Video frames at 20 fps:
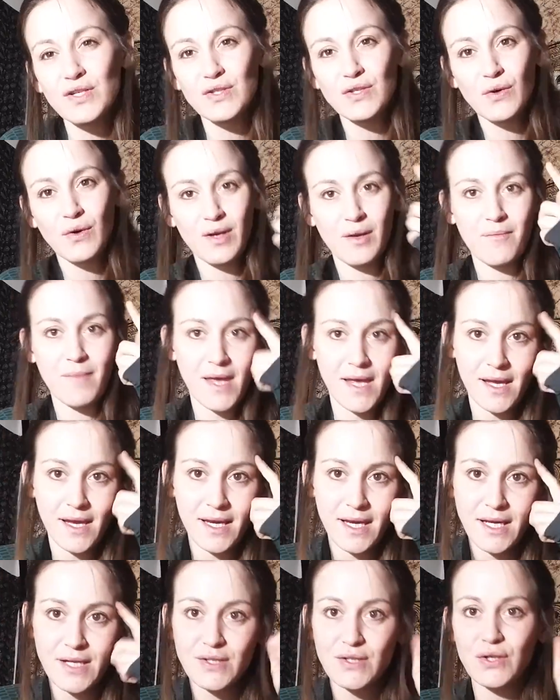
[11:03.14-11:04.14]
is going to make it
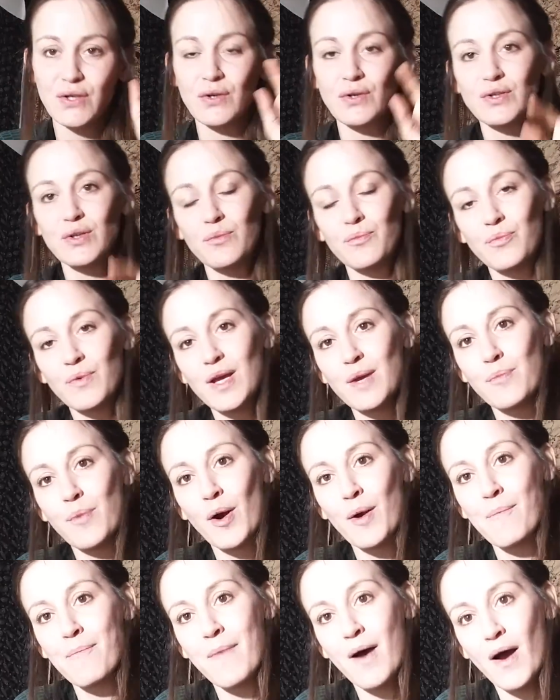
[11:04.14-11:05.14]
easier to keep
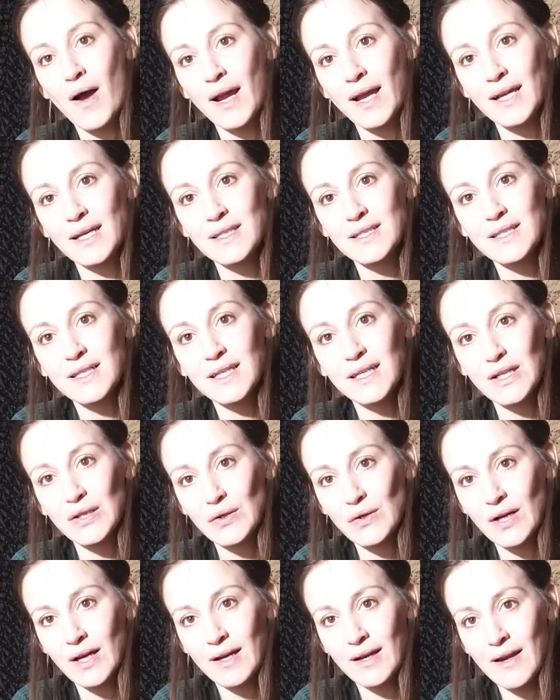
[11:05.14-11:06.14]
our mind
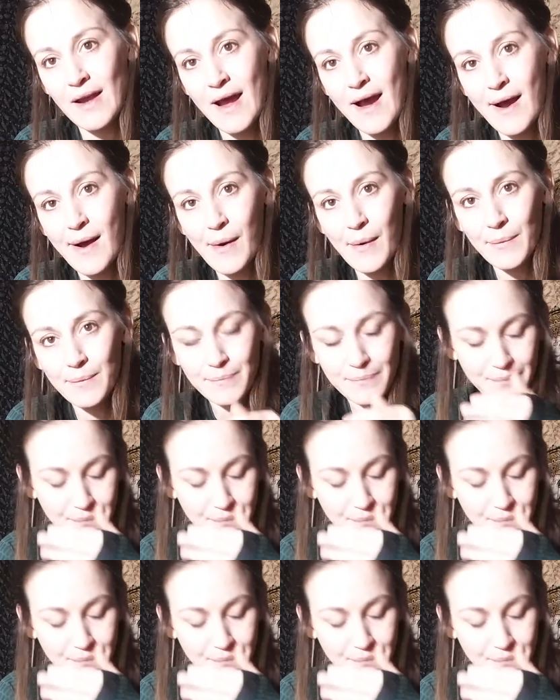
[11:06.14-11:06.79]
here and now.